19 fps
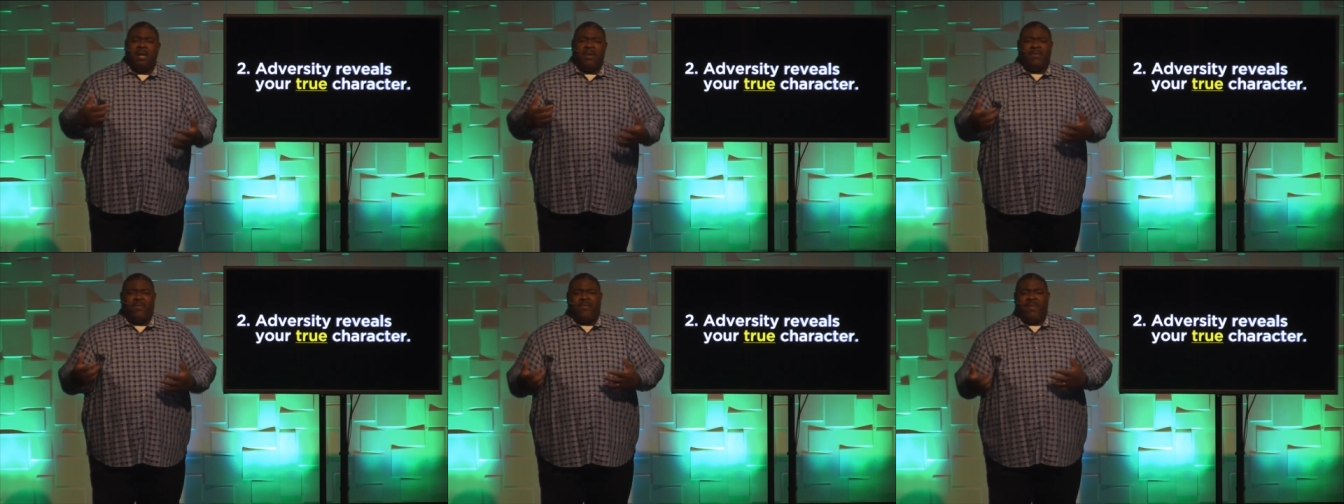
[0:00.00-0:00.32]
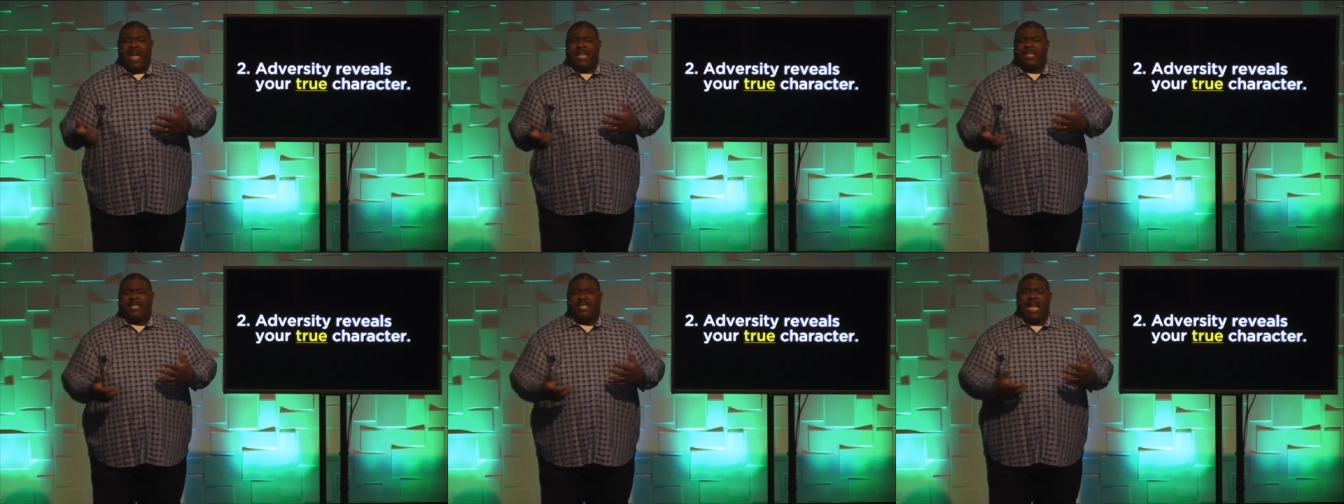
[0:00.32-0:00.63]

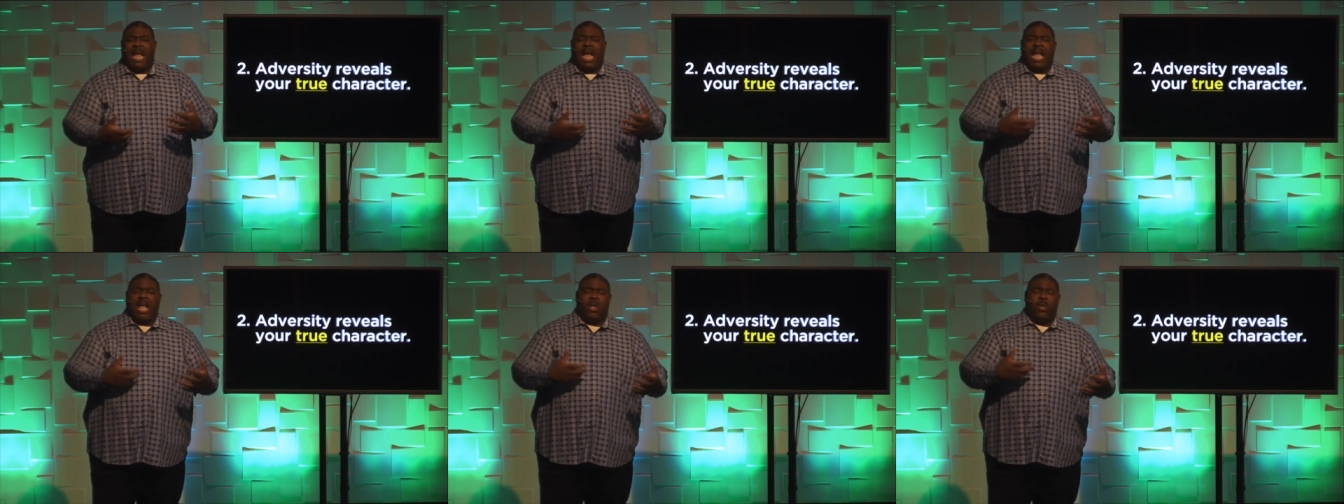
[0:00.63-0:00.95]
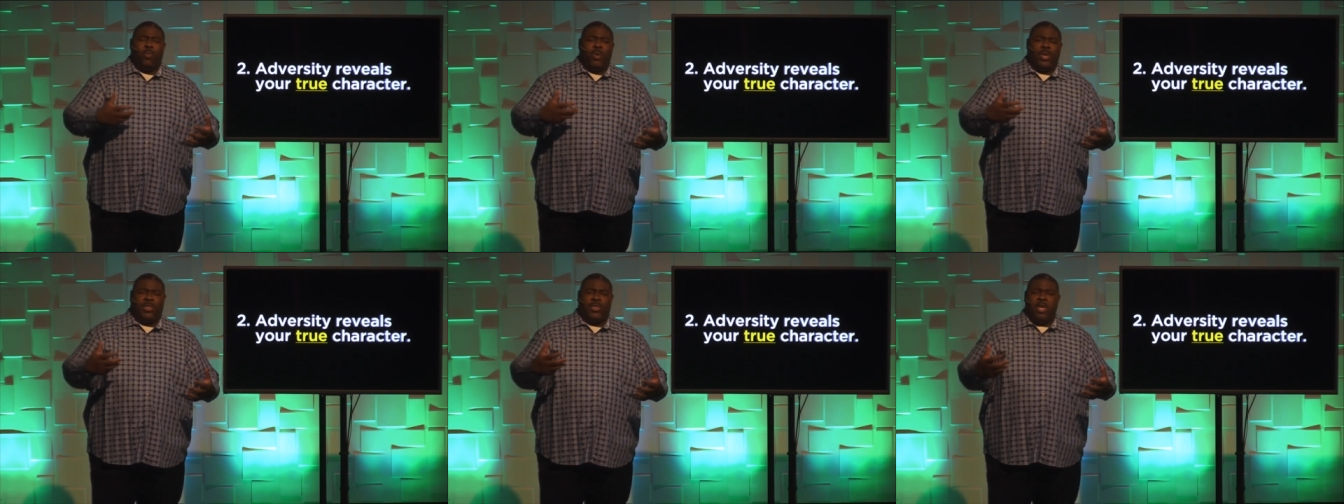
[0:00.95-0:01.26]
facile
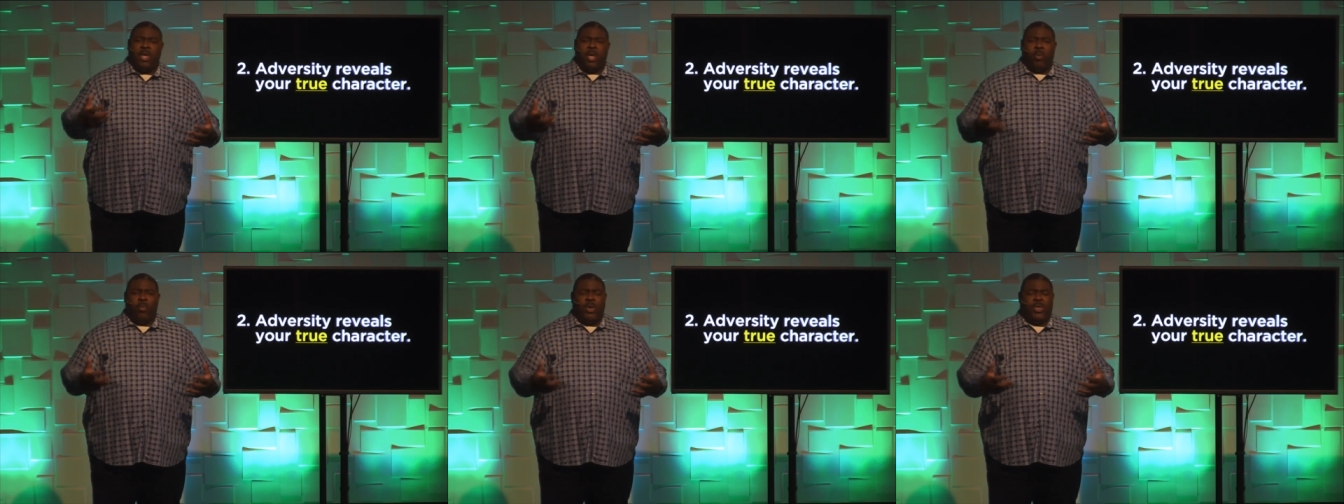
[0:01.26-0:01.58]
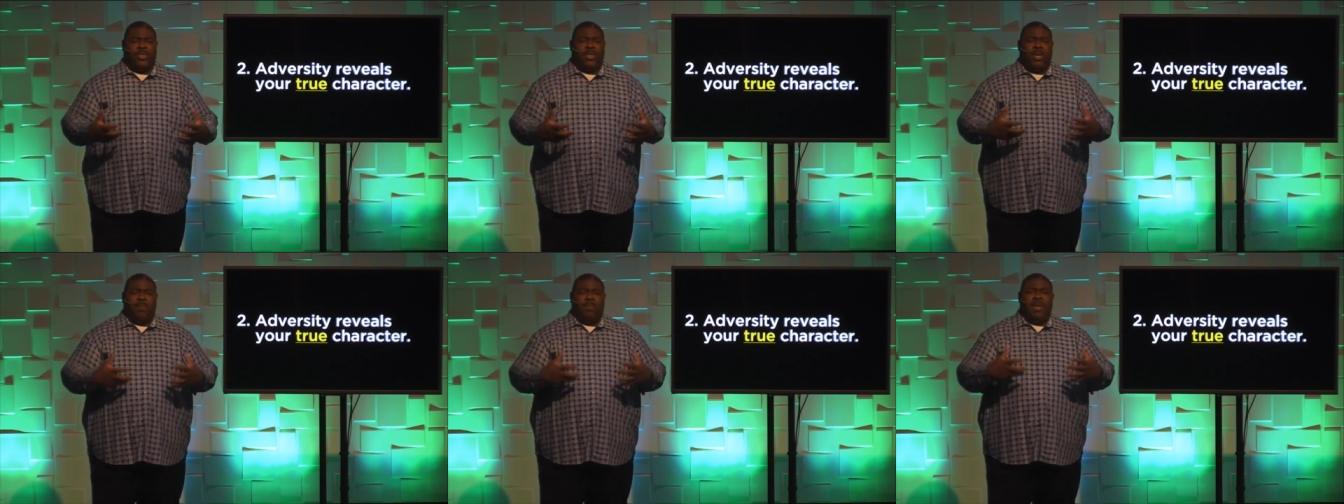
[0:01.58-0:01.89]
with,
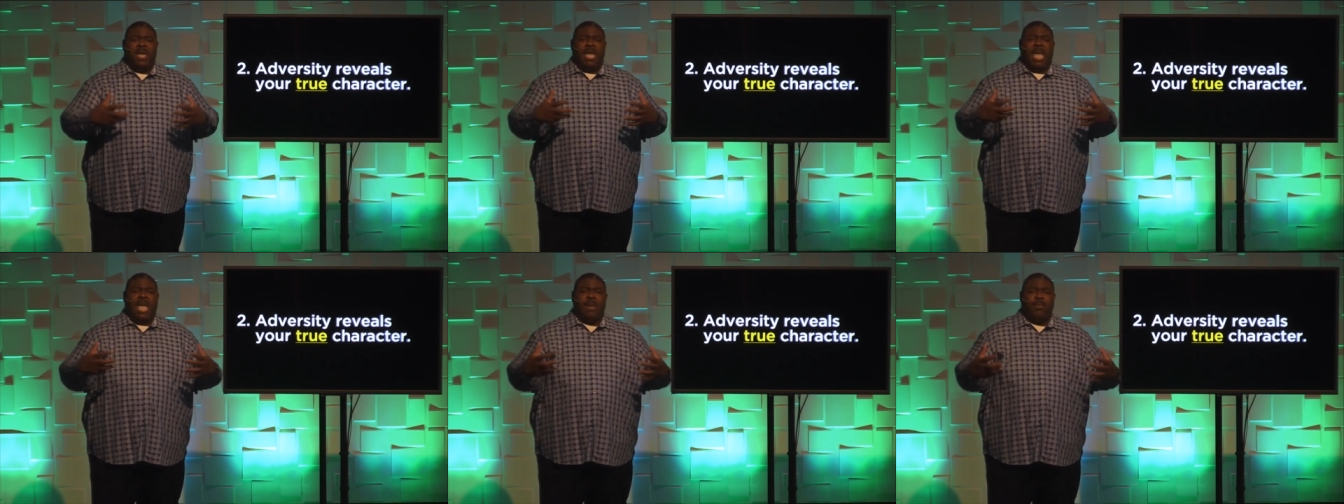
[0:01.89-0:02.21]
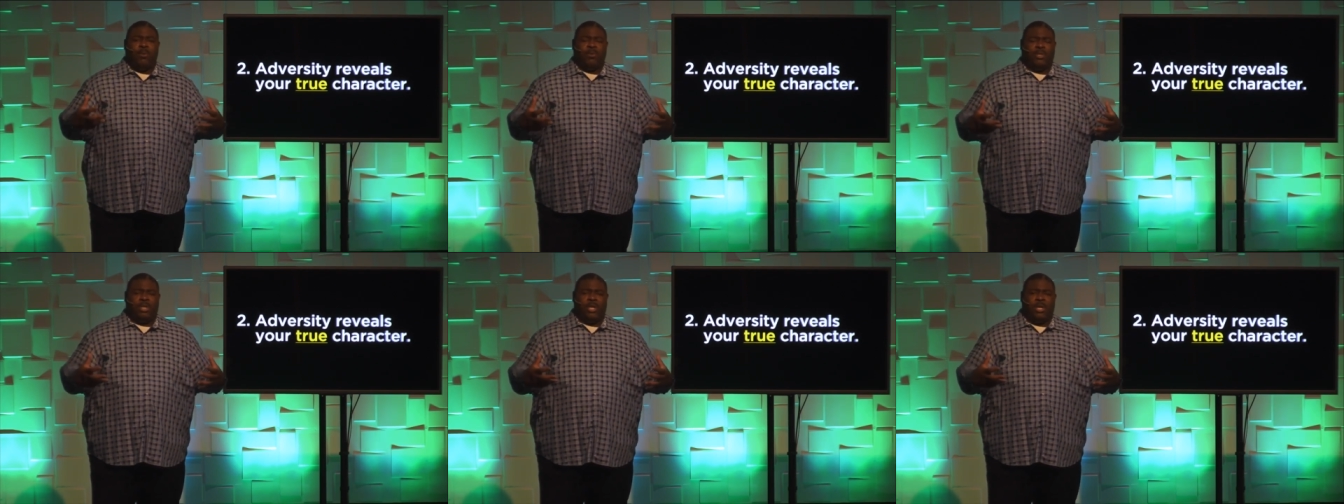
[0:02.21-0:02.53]
with being able to,